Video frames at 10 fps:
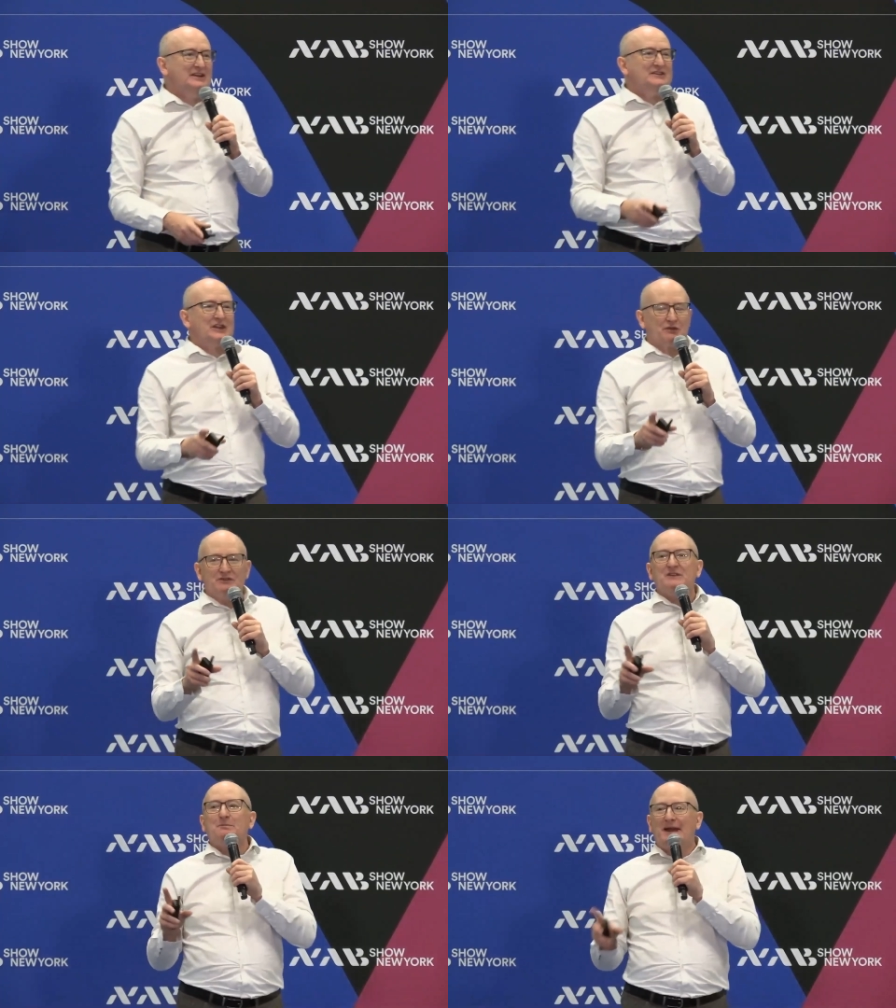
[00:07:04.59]
So there
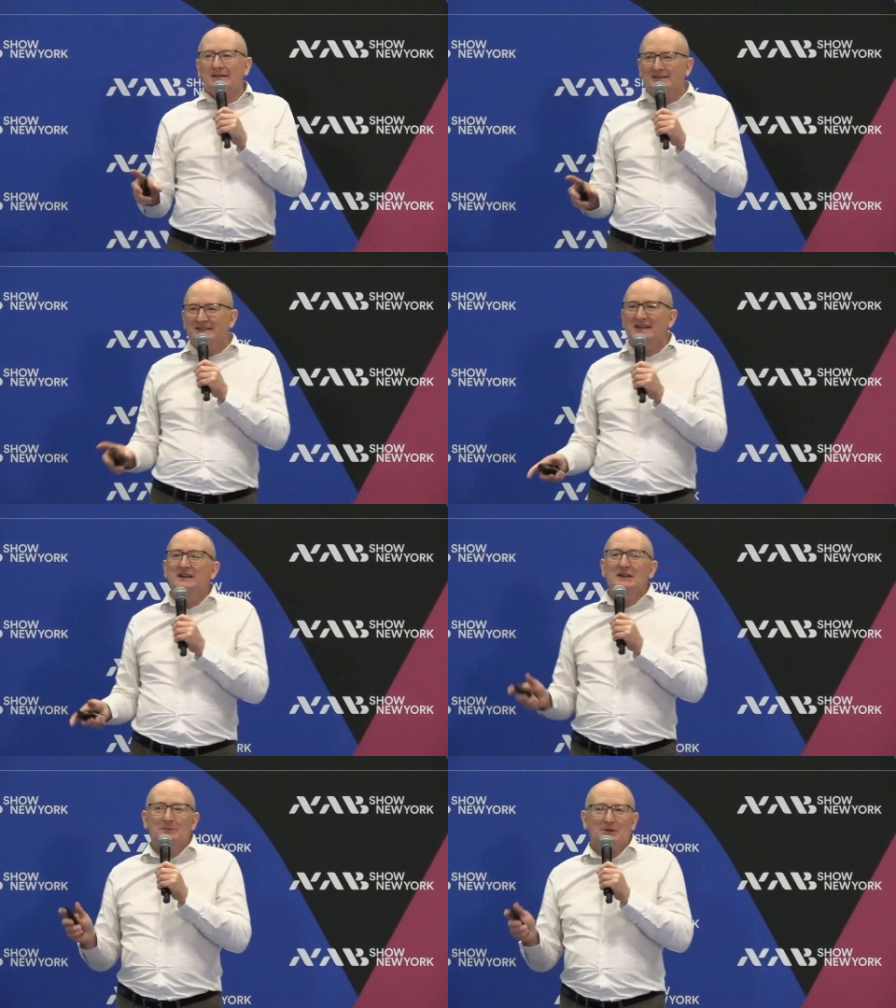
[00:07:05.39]
is a
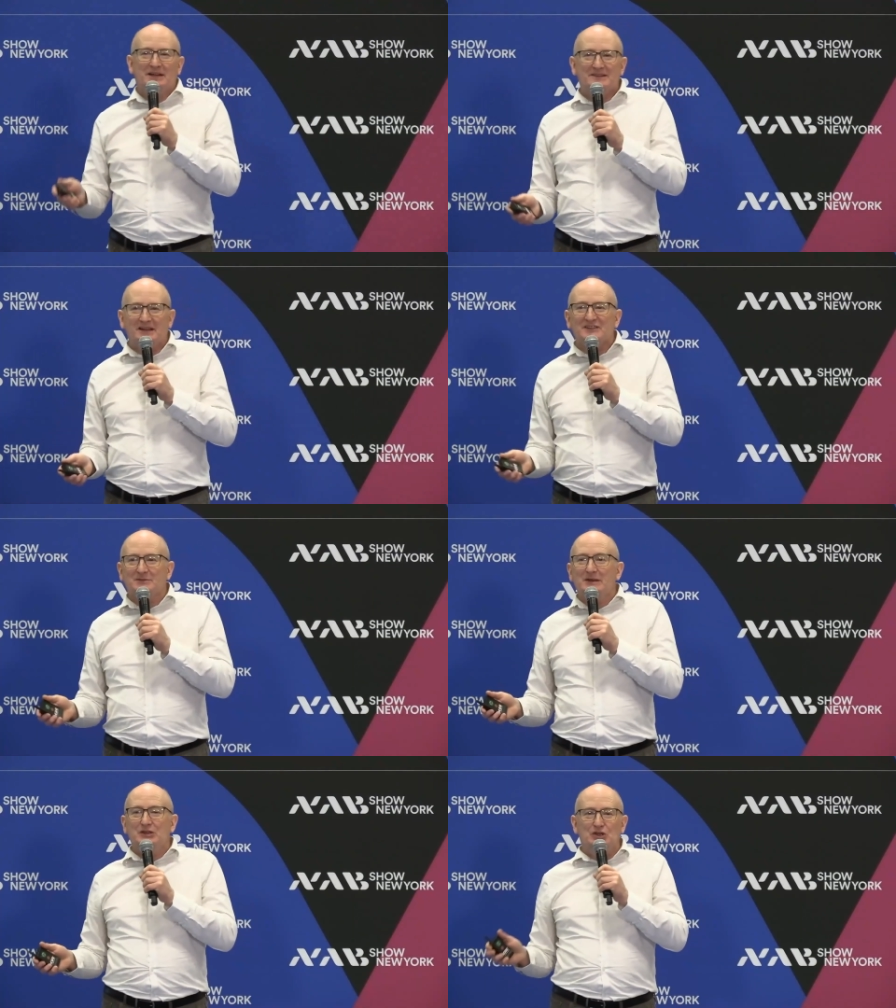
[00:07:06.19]
penalty, but it
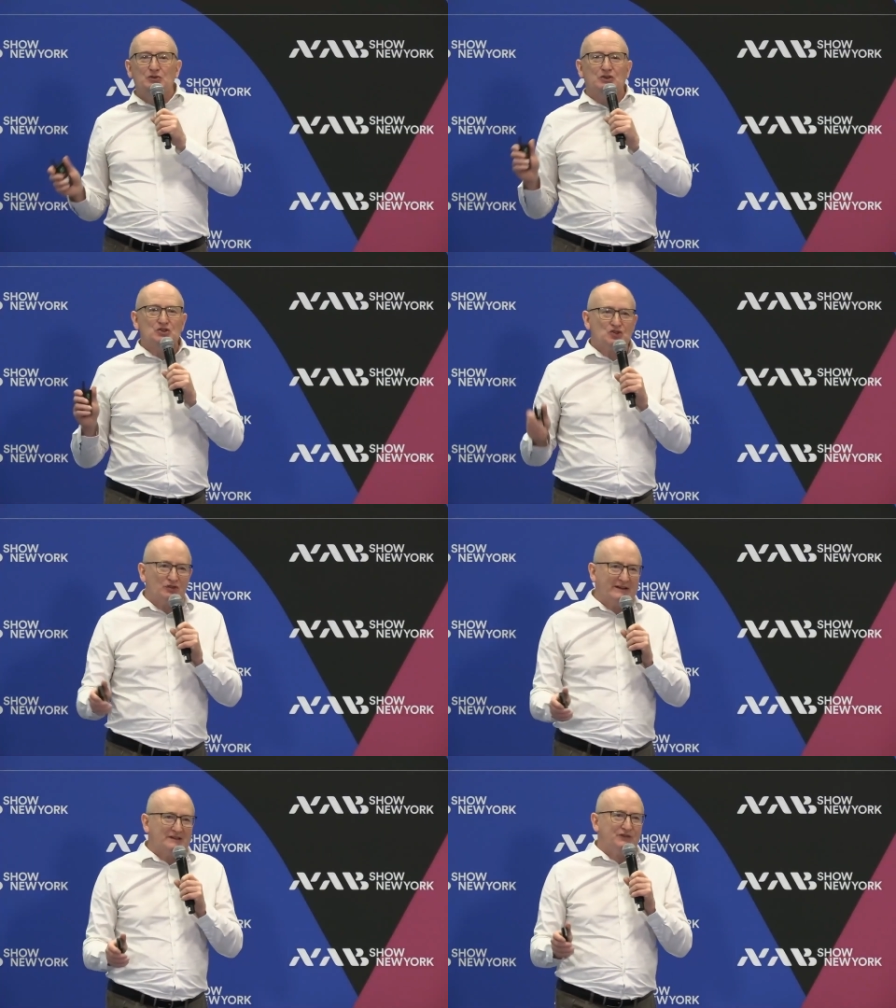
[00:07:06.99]
does mean you can
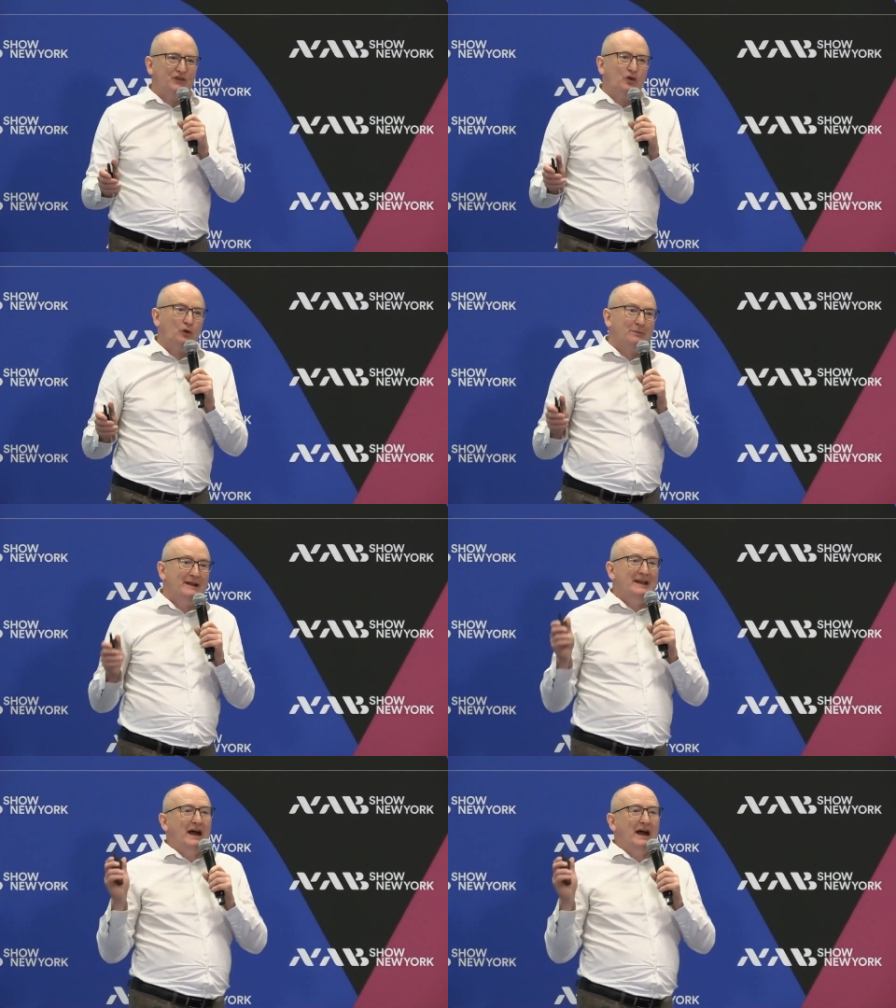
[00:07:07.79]
transform